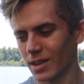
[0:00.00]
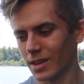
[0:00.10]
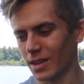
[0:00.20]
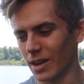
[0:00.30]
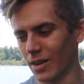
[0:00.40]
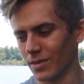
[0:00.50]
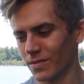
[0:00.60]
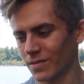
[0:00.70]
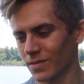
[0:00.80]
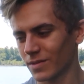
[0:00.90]
you know,
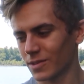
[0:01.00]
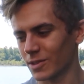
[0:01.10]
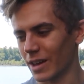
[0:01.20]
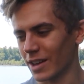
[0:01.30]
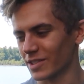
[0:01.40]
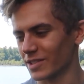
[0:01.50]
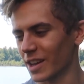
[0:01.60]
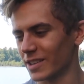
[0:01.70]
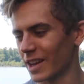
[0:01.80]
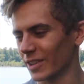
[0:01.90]

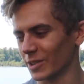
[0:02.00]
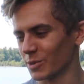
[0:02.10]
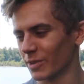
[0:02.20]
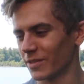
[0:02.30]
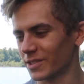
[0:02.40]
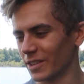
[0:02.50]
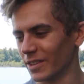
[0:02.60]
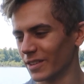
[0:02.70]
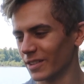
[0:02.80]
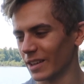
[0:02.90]
2010 Taylor Swift
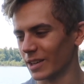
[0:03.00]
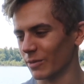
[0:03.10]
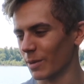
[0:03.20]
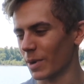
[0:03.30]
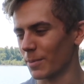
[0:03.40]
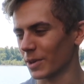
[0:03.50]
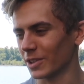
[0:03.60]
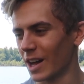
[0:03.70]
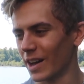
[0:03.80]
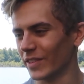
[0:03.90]
and letting it rip up a
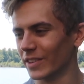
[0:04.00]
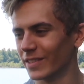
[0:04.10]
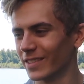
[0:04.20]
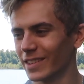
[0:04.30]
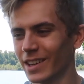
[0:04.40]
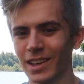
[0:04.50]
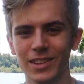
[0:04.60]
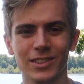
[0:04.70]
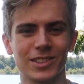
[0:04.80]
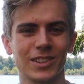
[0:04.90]
climb
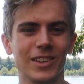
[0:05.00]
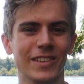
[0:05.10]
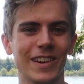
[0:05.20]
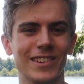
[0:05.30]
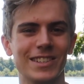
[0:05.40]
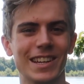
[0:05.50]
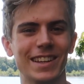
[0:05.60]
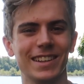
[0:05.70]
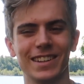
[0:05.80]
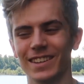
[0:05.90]
and losing all your
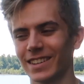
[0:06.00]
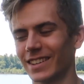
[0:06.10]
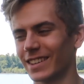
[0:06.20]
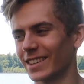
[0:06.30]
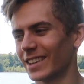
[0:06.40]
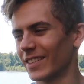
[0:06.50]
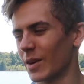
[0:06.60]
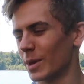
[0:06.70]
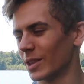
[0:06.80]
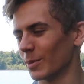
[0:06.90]
energy. Have
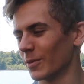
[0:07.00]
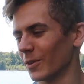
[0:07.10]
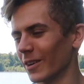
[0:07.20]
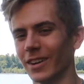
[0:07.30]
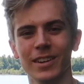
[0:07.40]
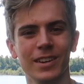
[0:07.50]
I been there before?